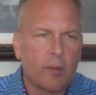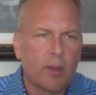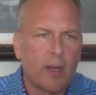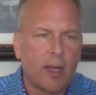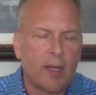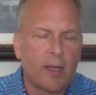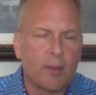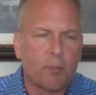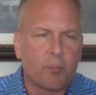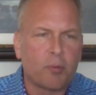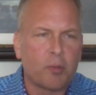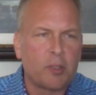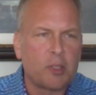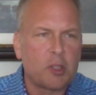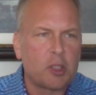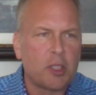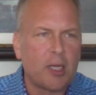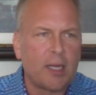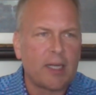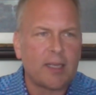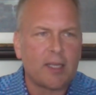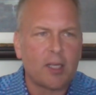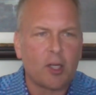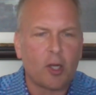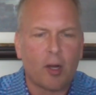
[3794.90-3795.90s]
I
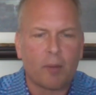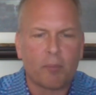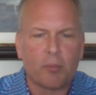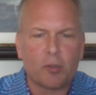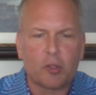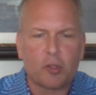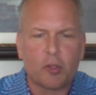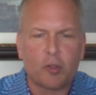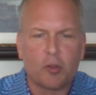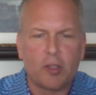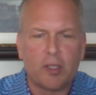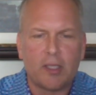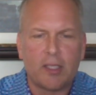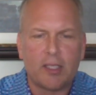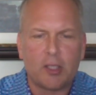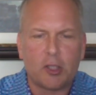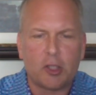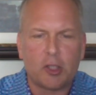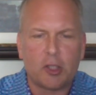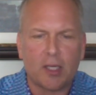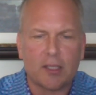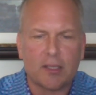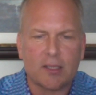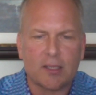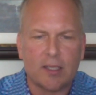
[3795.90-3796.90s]
appreciate the opportunity,
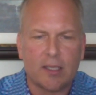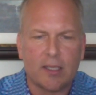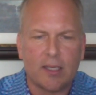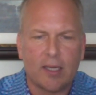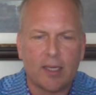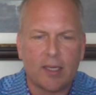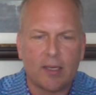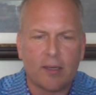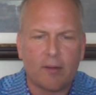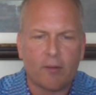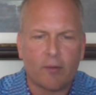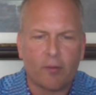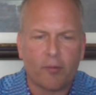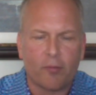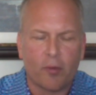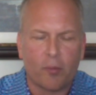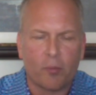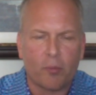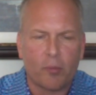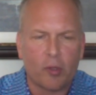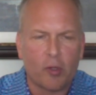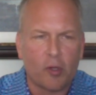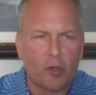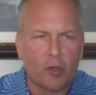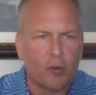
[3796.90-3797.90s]
Justin, and
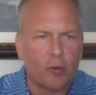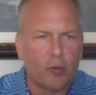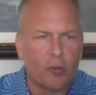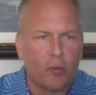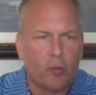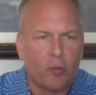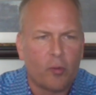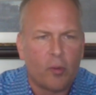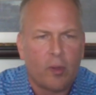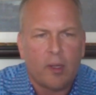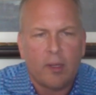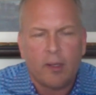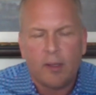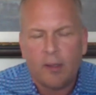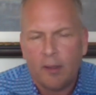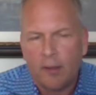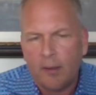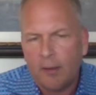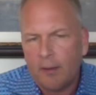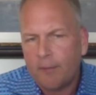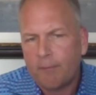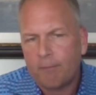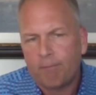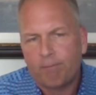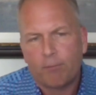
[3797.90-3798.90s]
from you,
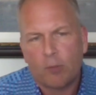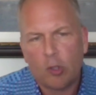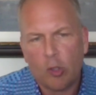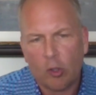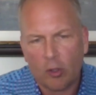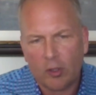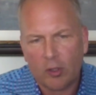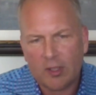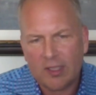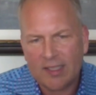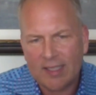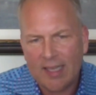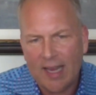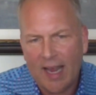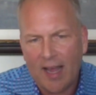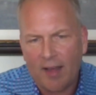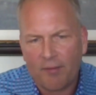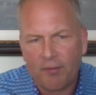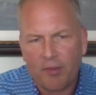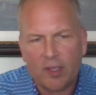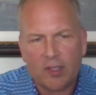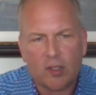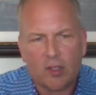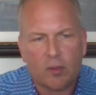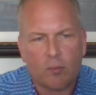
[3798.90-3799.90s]
your
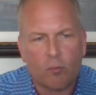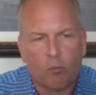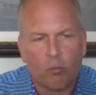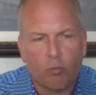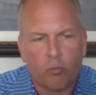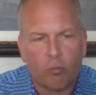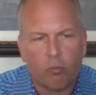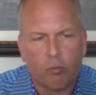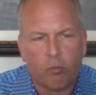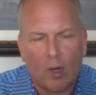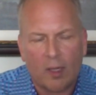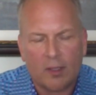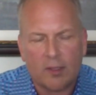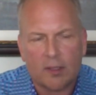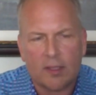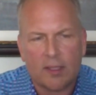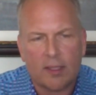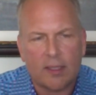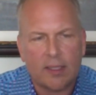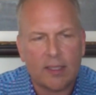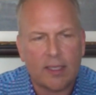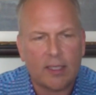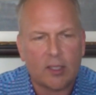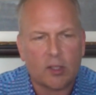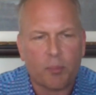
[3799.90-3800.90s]
staff that runs
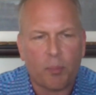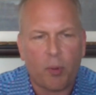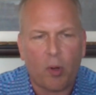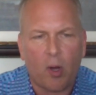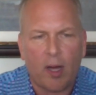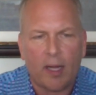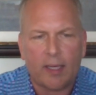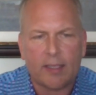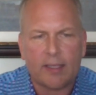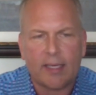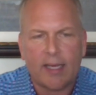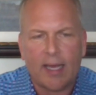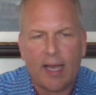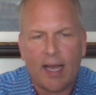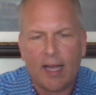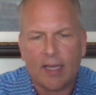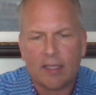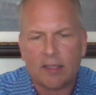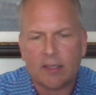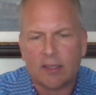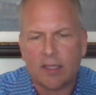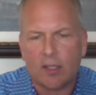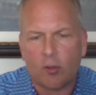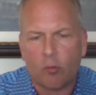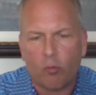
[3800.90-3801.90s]
these
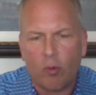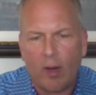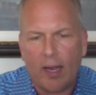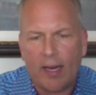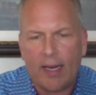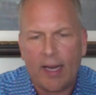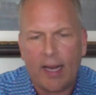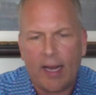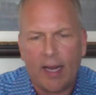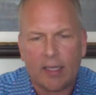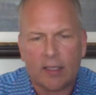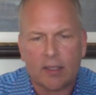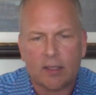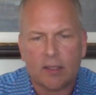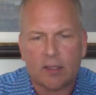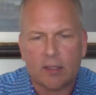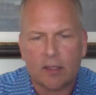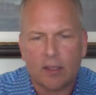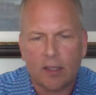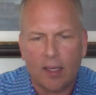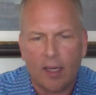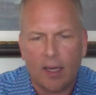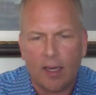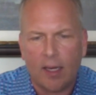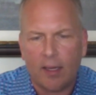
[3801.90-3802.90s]
podcasts and Red X
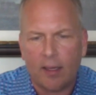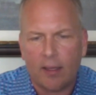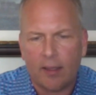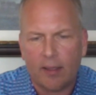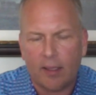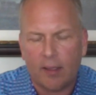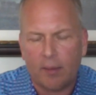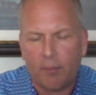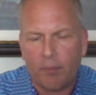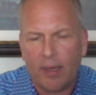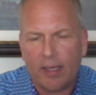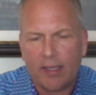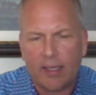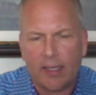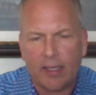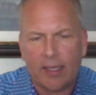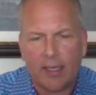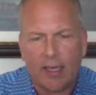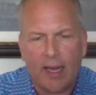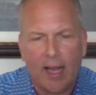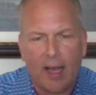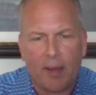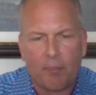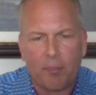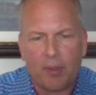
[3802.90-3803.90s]
uh, and making
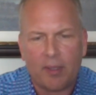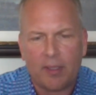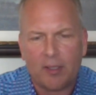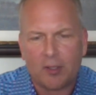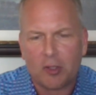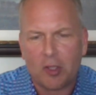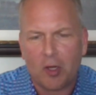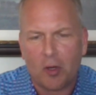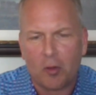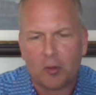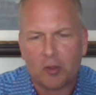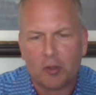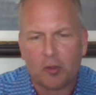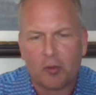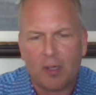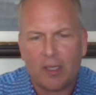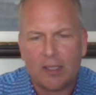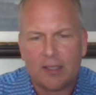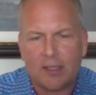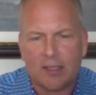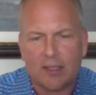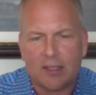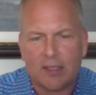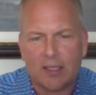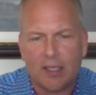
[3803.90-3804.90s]
it happen. It's always
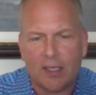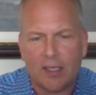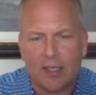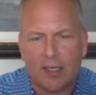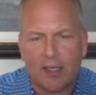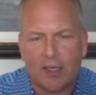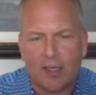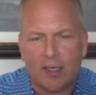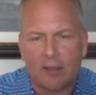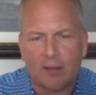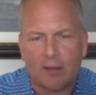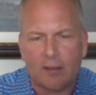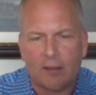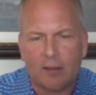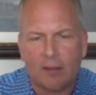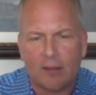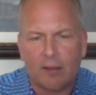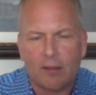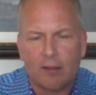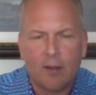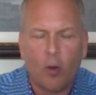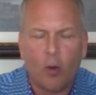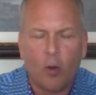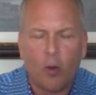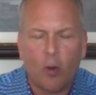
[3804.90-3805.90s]
great to see, and
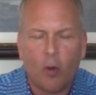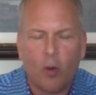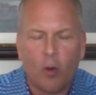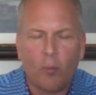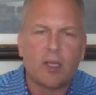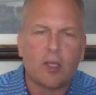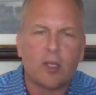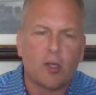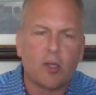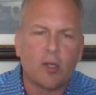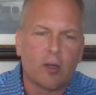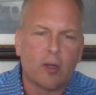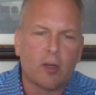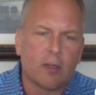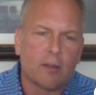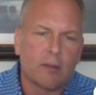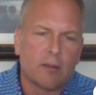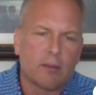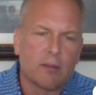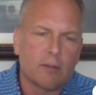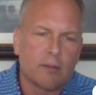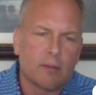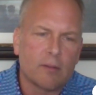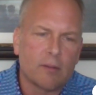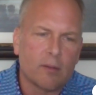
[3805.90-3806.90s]
hopefully,
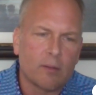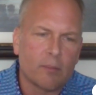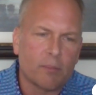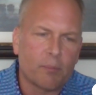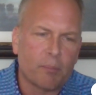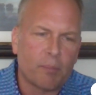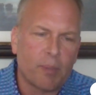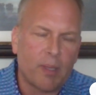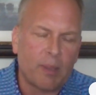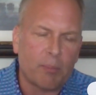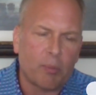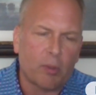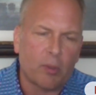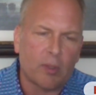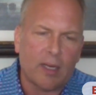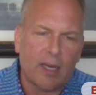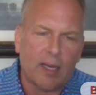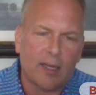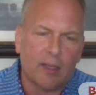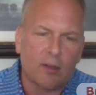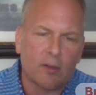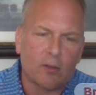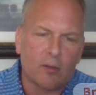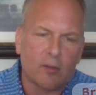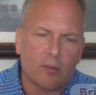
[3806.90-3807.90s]
your
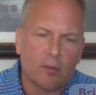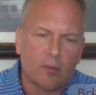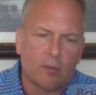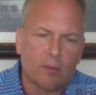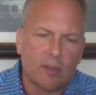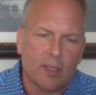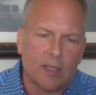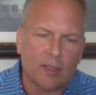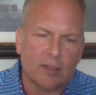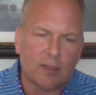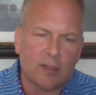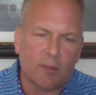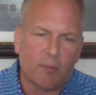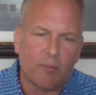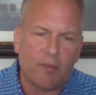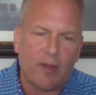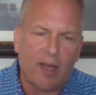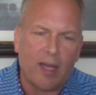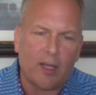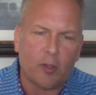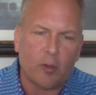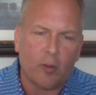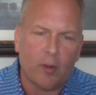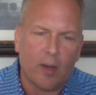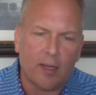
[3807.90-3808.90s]
people got got some
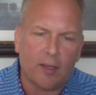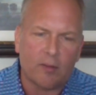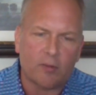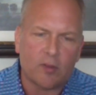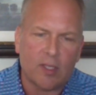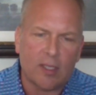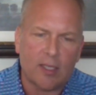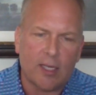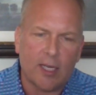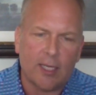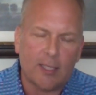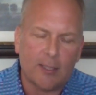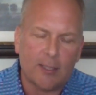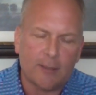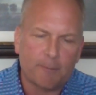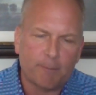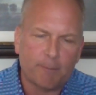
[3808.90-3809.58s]
value out of today.